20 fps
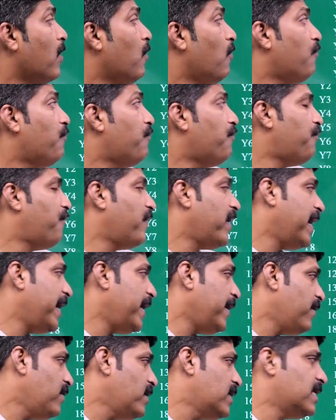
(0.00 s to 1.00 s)

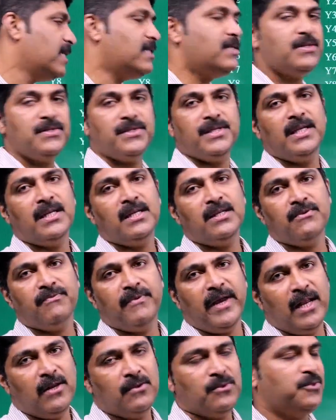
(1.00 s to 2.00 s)
5 distinct
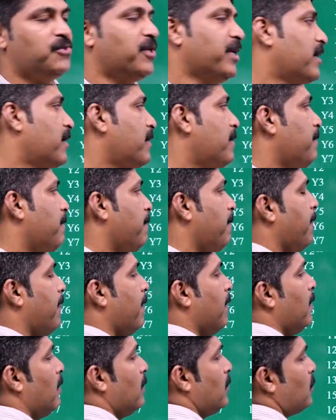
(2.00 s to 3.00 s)
values here.
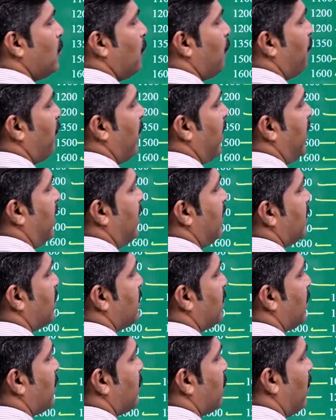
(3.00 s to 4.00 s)
So 5
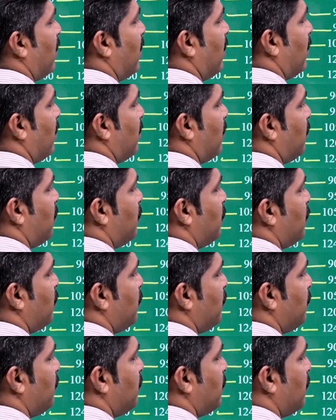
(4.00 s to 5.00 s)
distinct. 1,
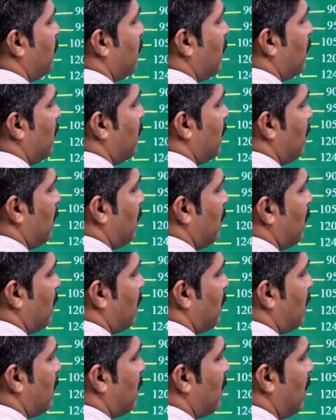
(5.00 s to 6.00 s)
2,
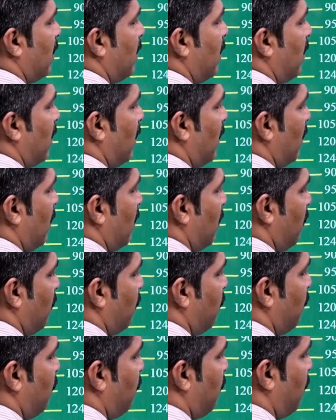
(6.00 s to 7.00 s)
3,
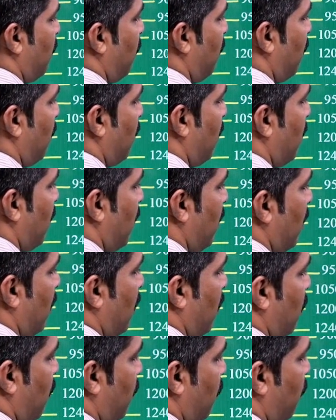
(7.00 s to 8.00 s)
4,
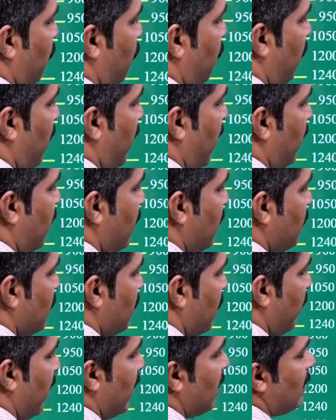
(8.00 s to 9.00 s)
5
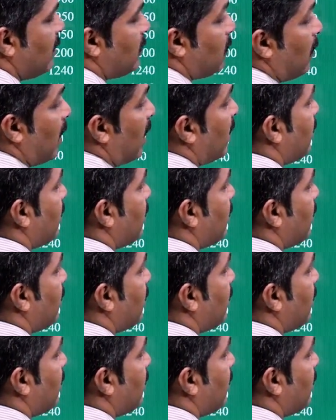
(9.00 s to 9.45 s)
distinct values. These all are